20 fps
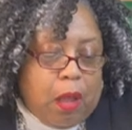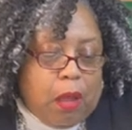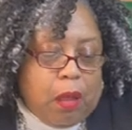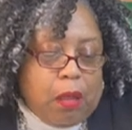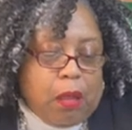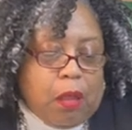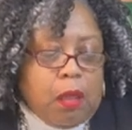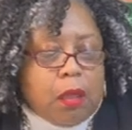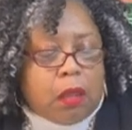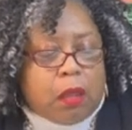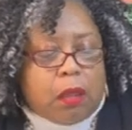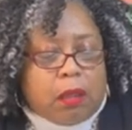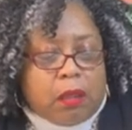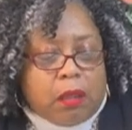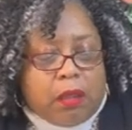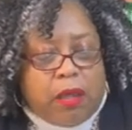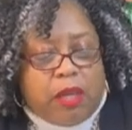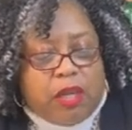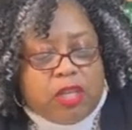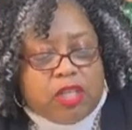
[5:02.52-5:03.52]
Look,
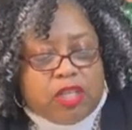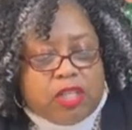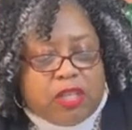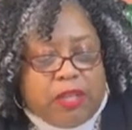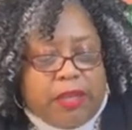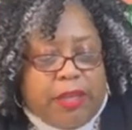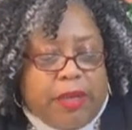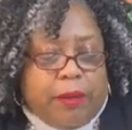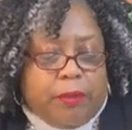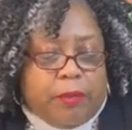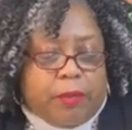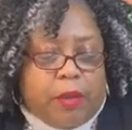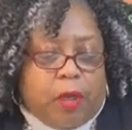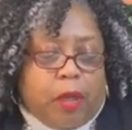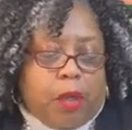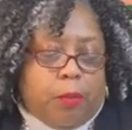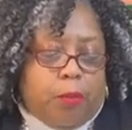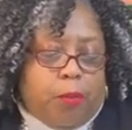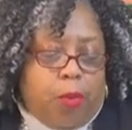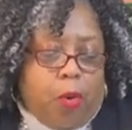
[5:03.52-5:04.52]
exclaimed
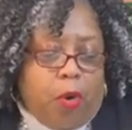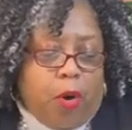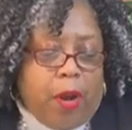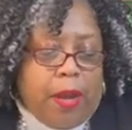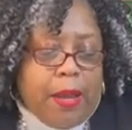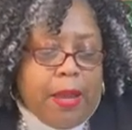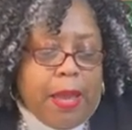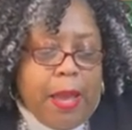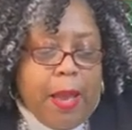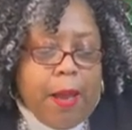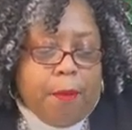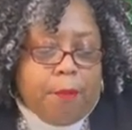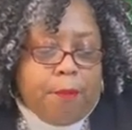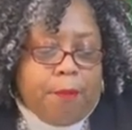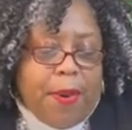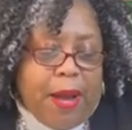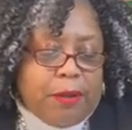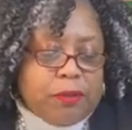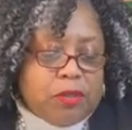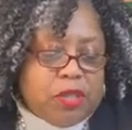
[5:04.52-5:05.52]
a boy,
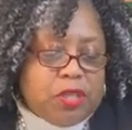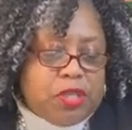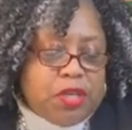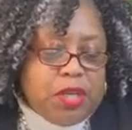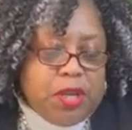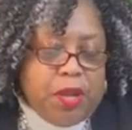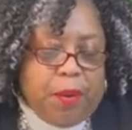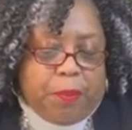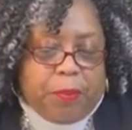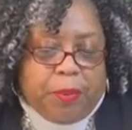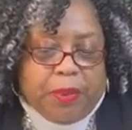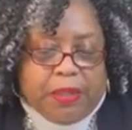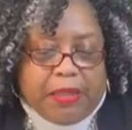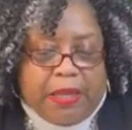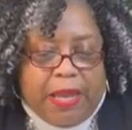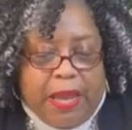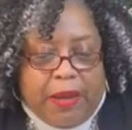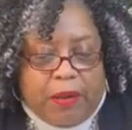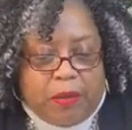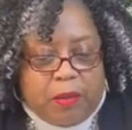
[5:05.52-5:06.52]
bouncing up and
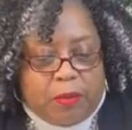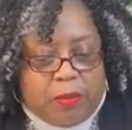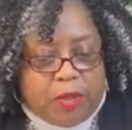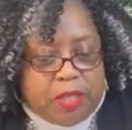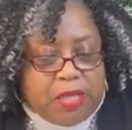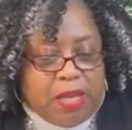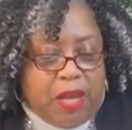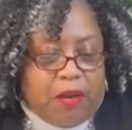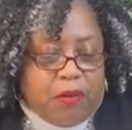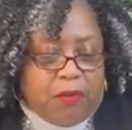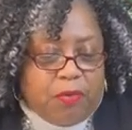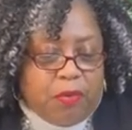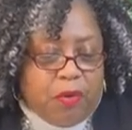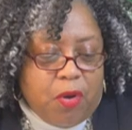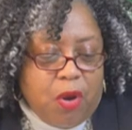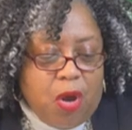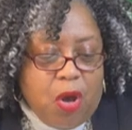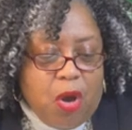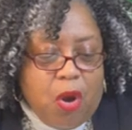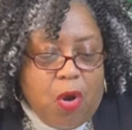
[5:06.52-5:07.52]
down himself.
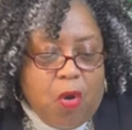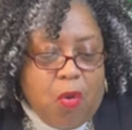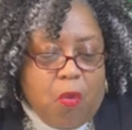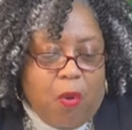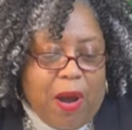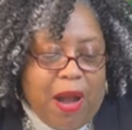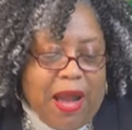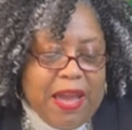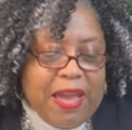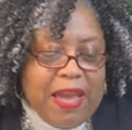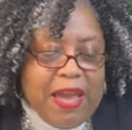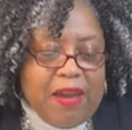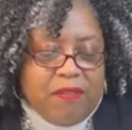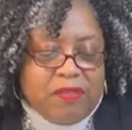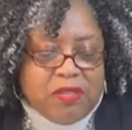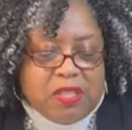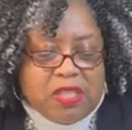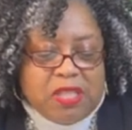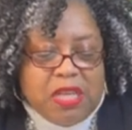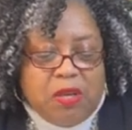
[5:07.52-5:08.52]
Why, I
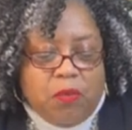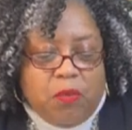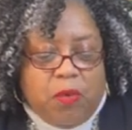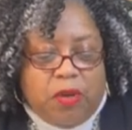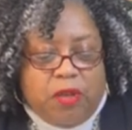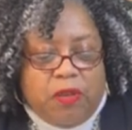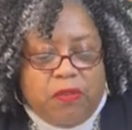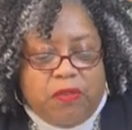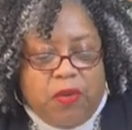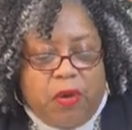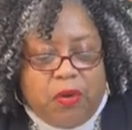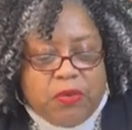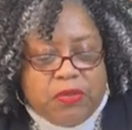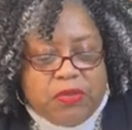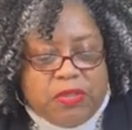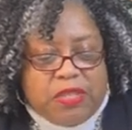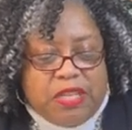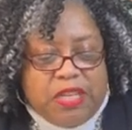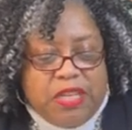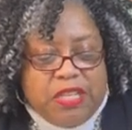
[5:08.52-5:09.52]
haven't seen one of
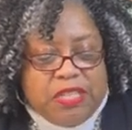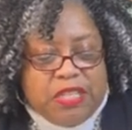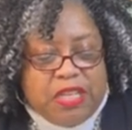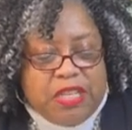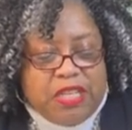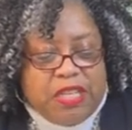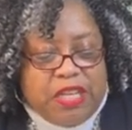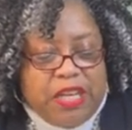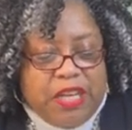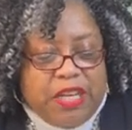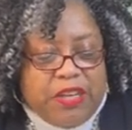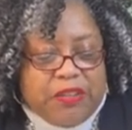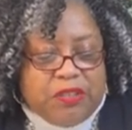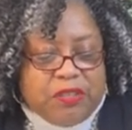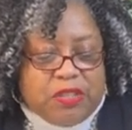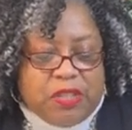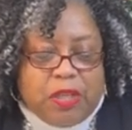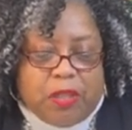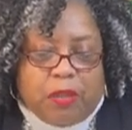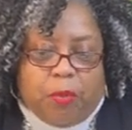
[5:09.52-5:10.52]
these in
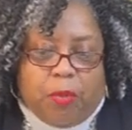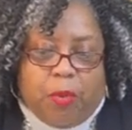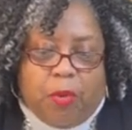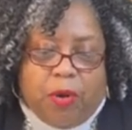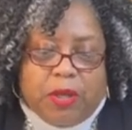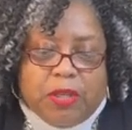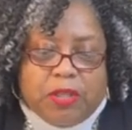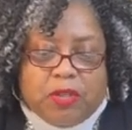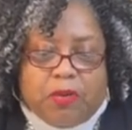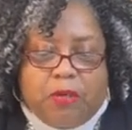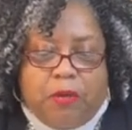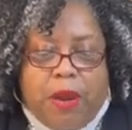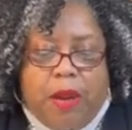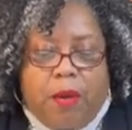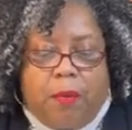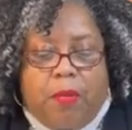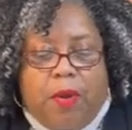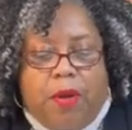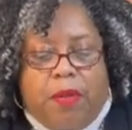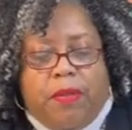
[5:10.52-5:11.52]
years, said the boy's
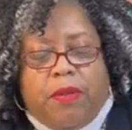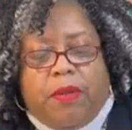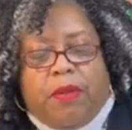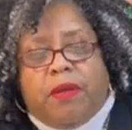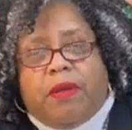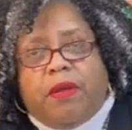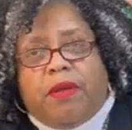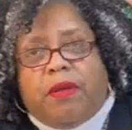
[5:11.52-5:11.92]
grandmother.